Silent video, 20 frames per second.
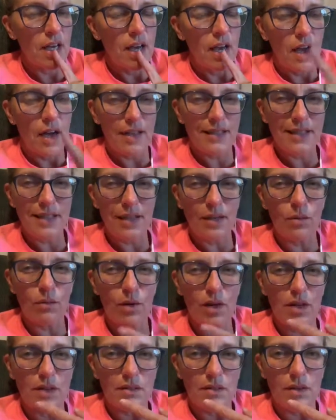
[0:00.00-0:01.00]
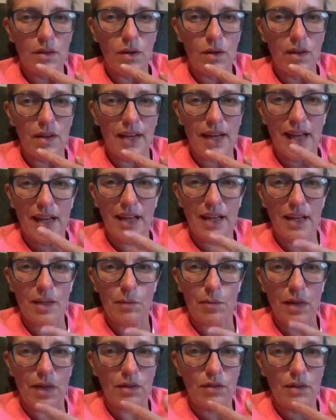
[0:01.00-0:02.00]
I was like, well, organic
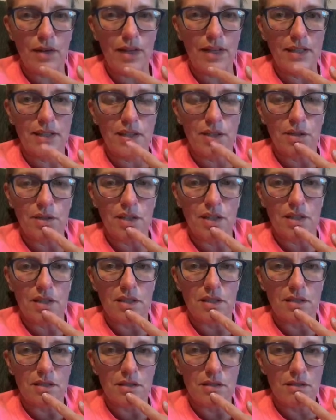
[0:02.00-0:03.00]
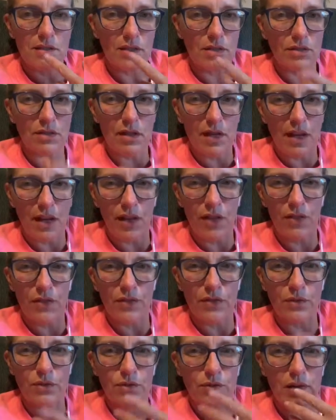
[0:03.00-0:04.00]
brown rice, those are health
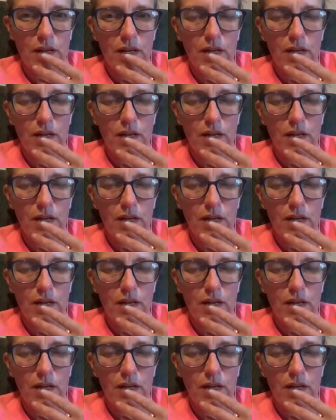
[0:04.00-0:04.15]
foods, right?